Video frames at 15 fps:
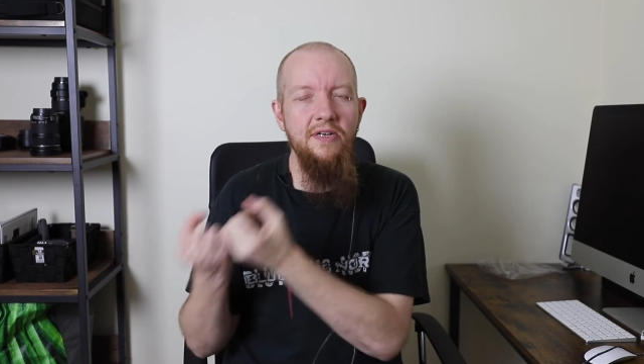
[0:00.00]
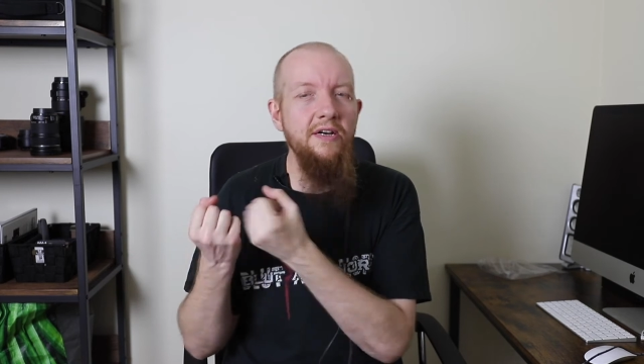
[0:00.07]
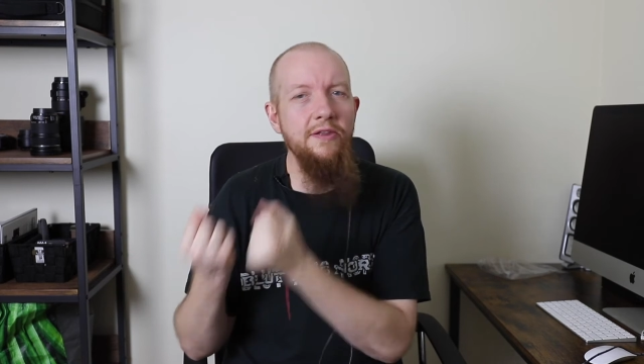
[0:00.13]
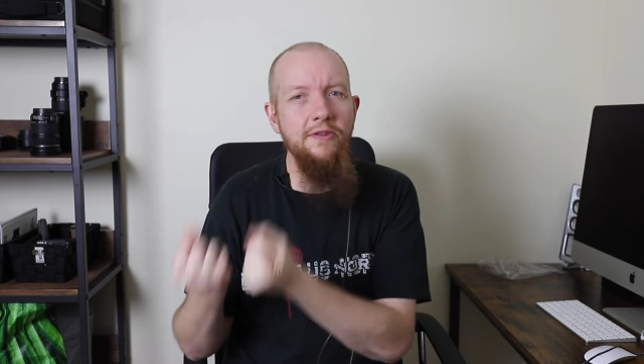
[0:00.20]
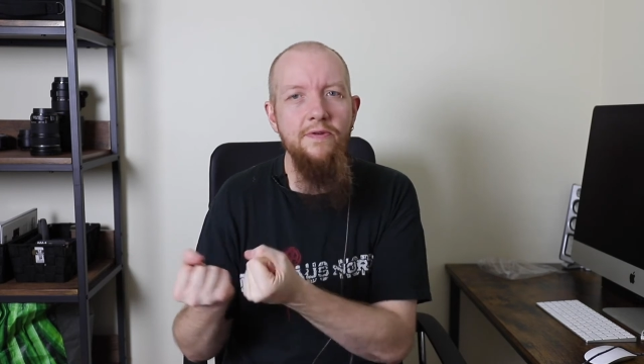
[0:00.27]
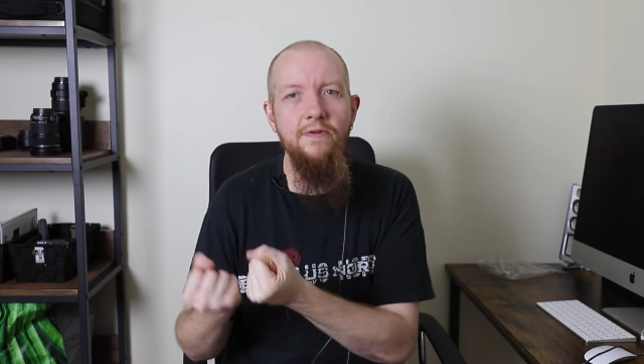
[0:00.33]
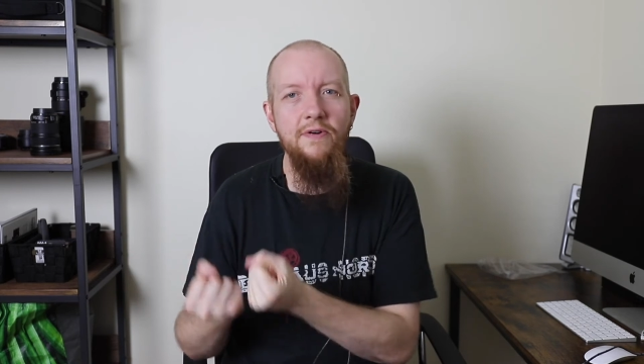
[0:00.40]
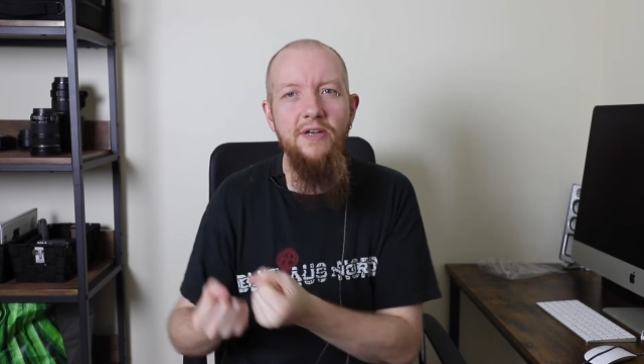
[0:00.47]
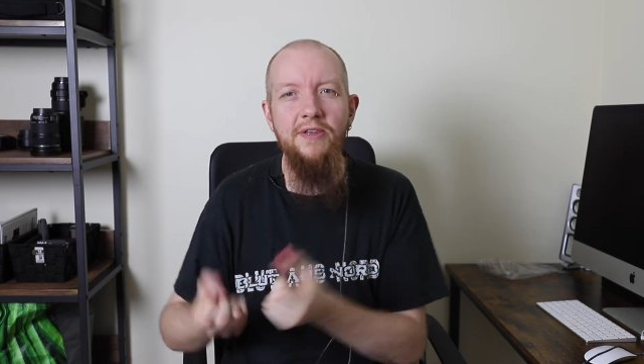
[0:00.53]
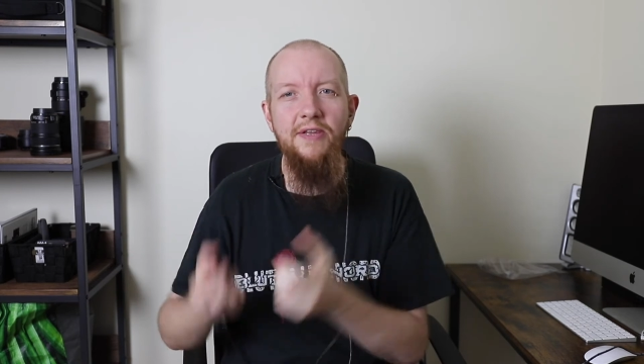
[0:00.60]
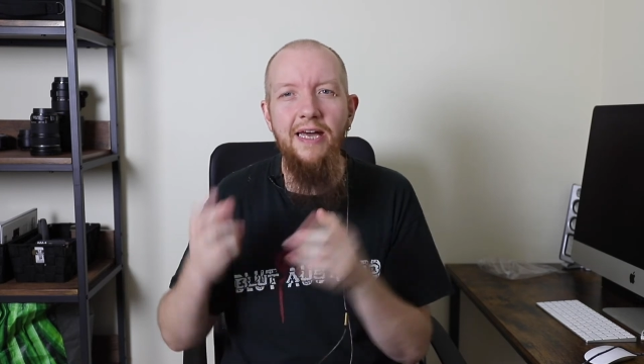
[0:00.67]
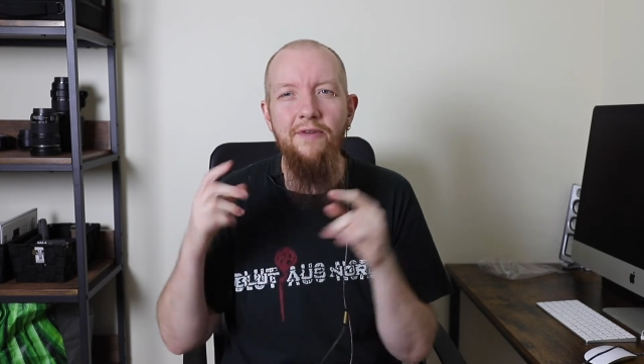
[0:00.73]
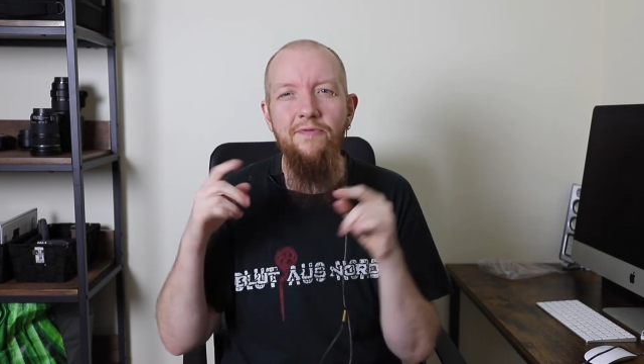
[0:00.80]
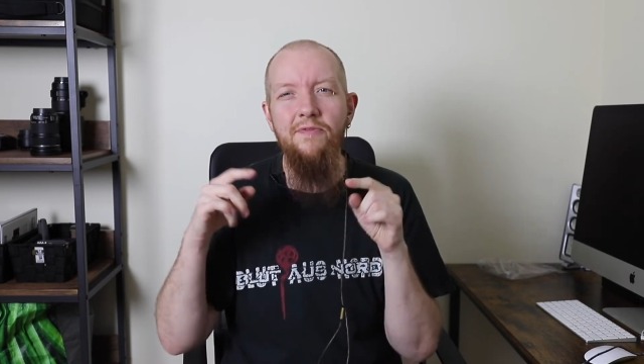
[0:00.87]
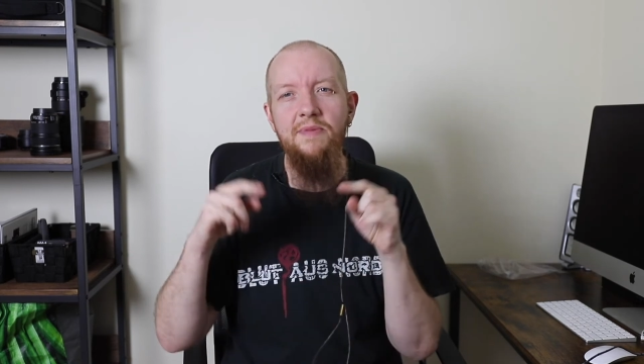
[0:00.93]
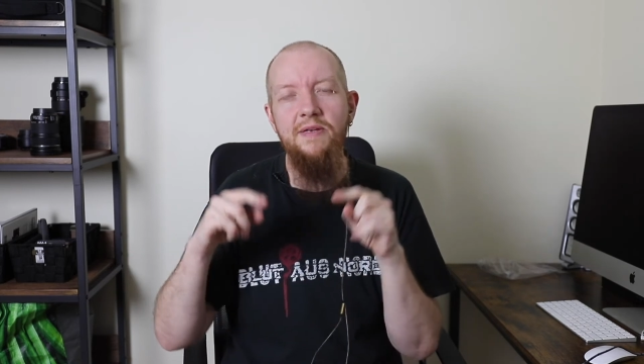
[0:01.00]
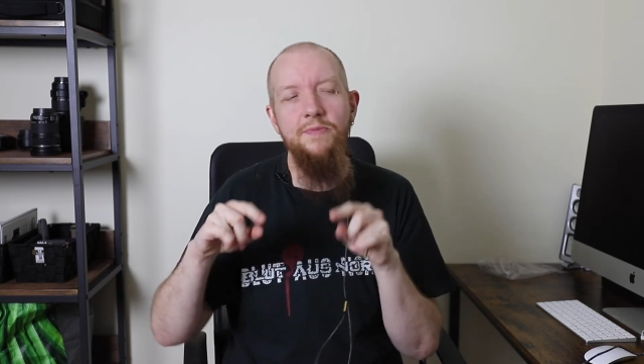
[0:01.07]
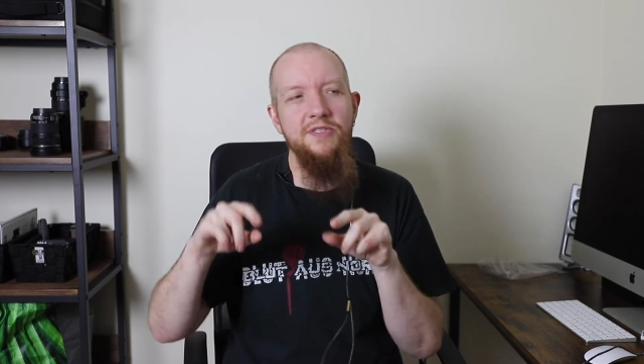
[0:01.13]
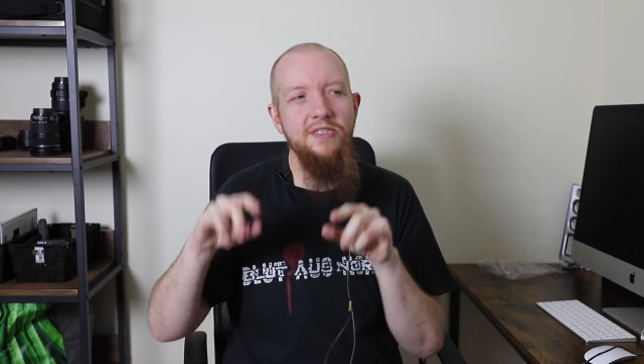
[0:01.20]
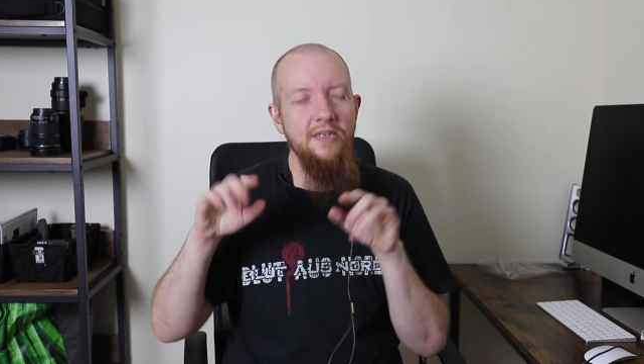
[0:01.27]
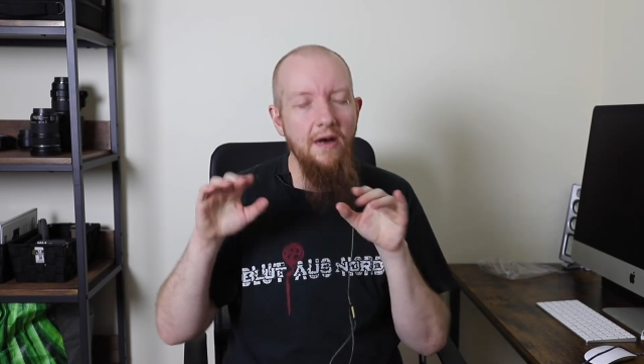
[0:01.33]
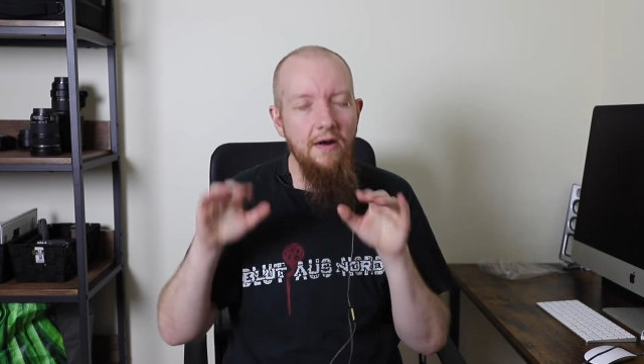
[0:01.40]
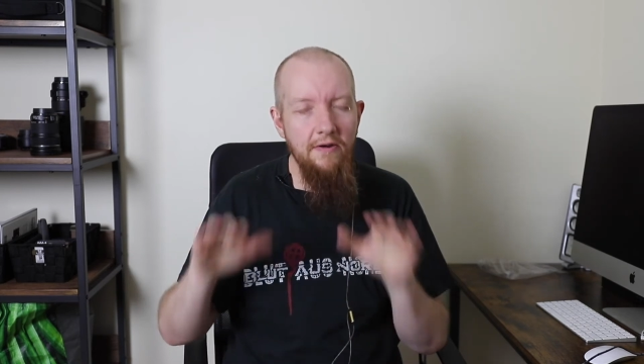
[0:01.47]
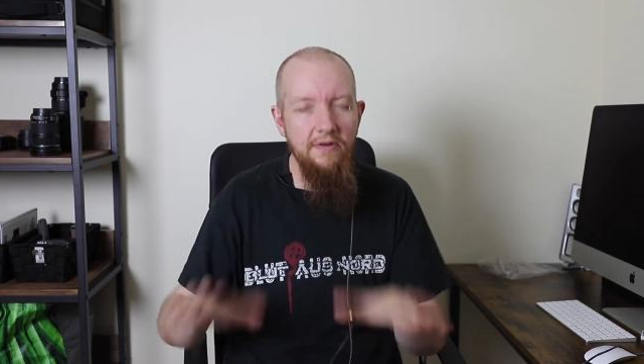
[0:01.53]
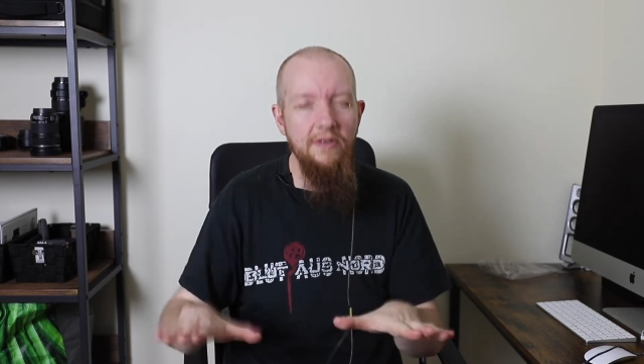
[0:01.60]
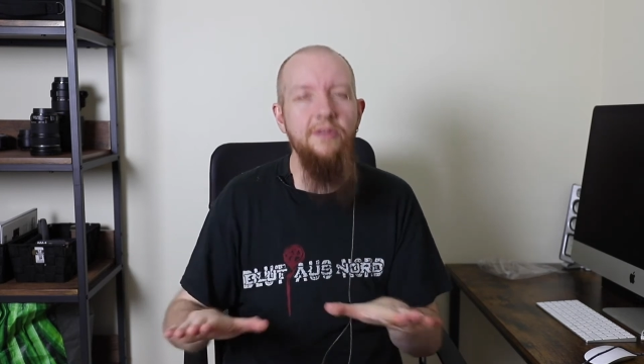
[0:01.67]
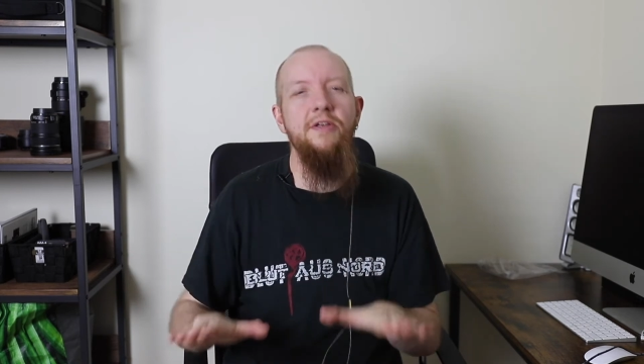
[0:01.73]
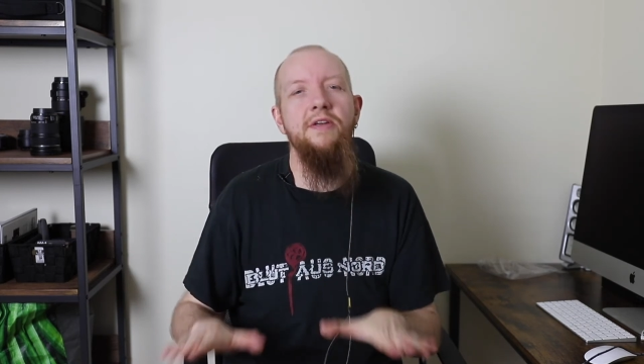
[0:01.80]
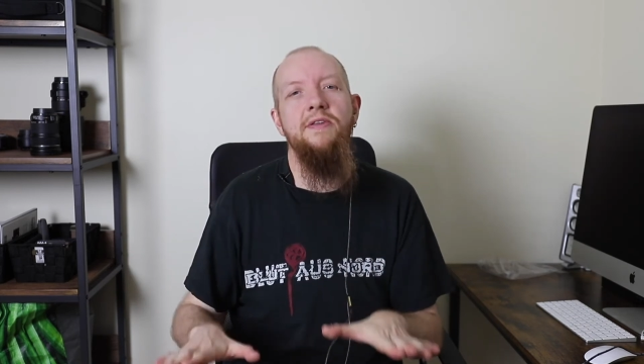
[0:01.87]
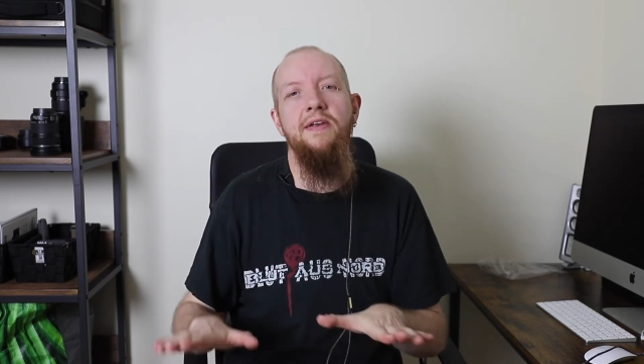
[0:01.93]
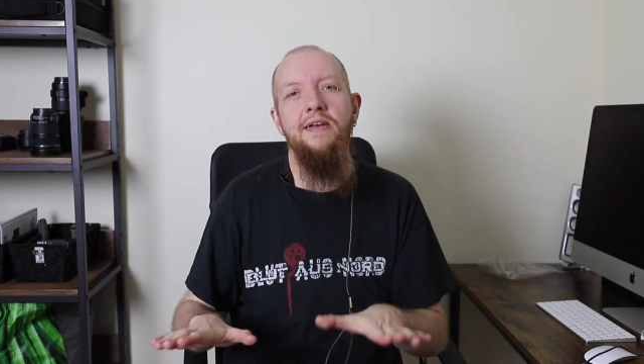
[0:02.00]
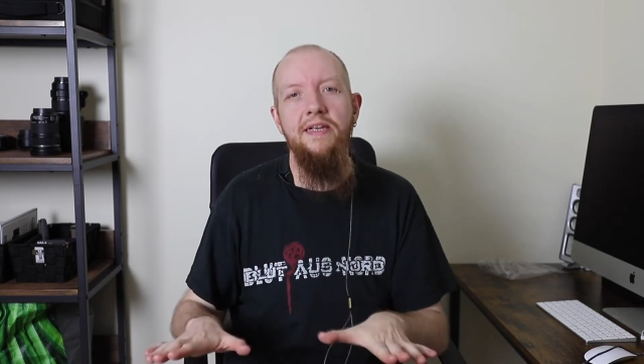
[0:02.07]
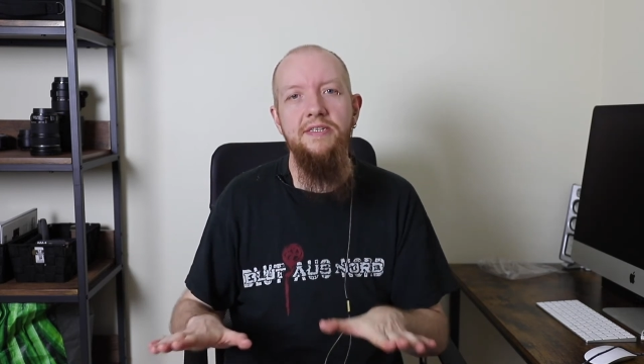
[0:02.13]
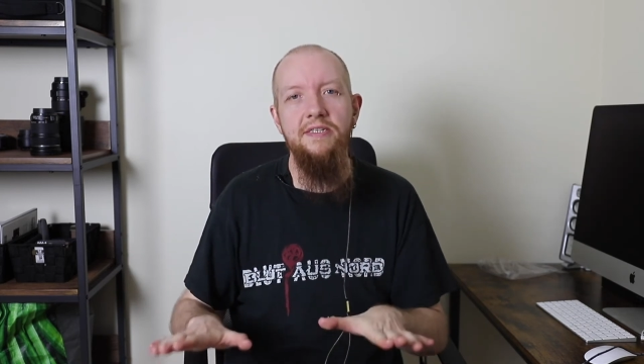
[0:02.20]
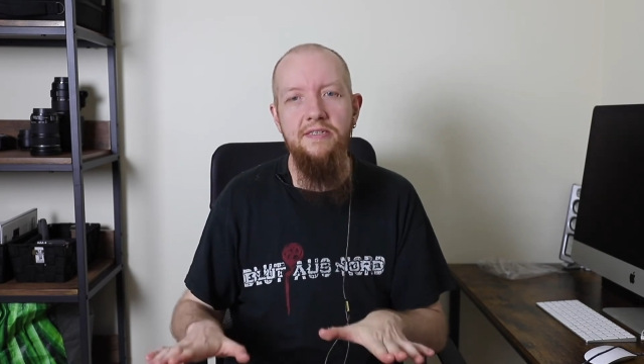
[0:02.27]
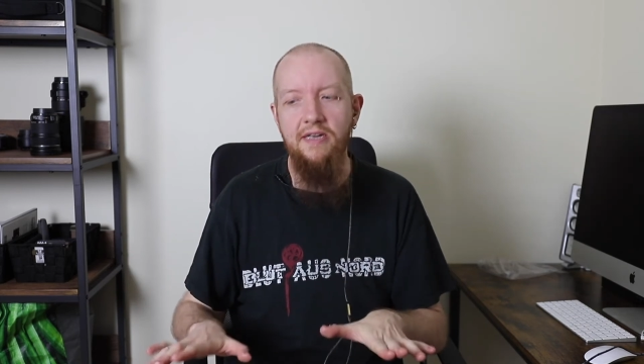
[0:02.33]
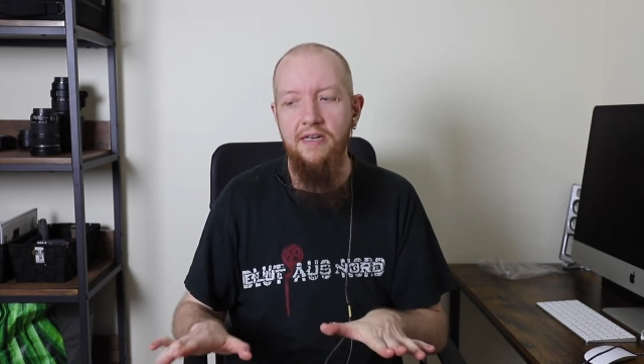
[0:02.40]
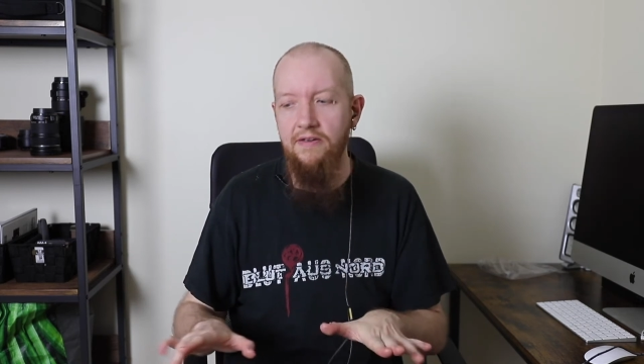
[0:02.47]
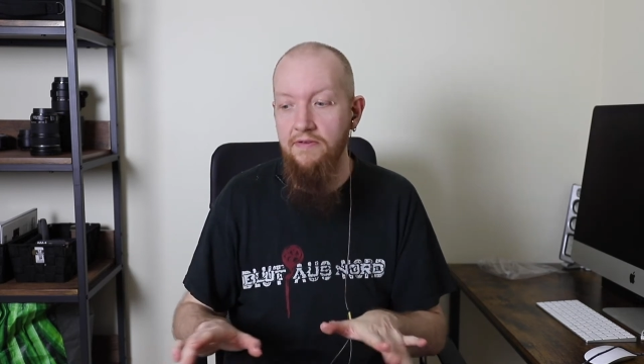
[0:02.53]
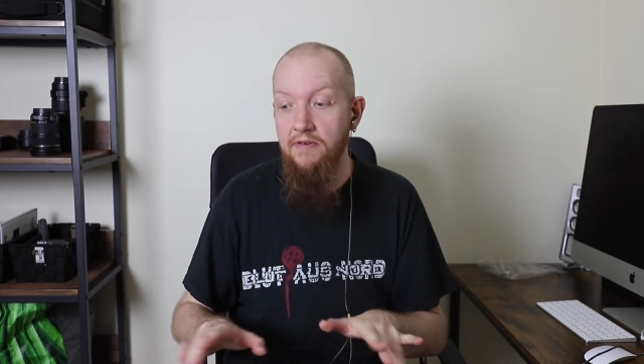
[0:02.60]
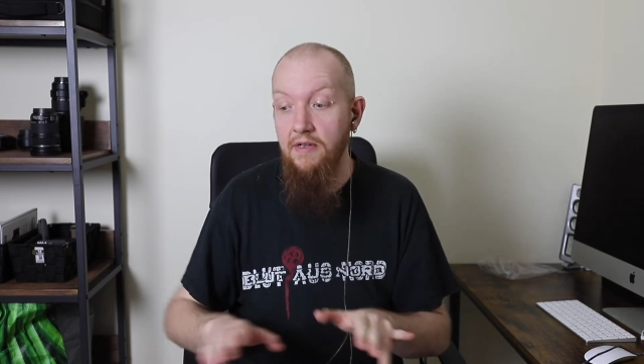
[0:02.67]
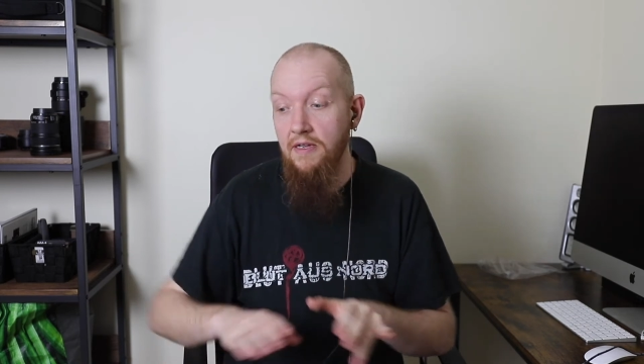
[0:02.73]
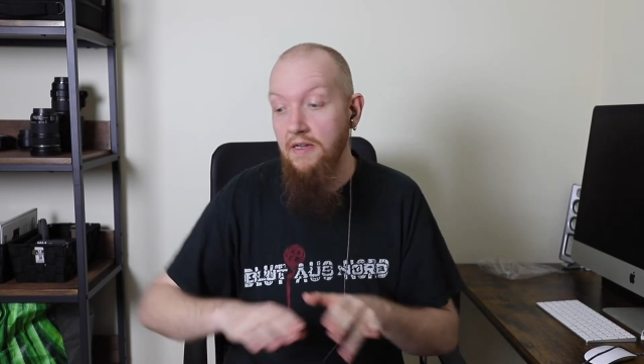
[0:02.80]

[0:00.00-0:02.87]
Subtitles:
I thought, and that for me was the only thing that let it down.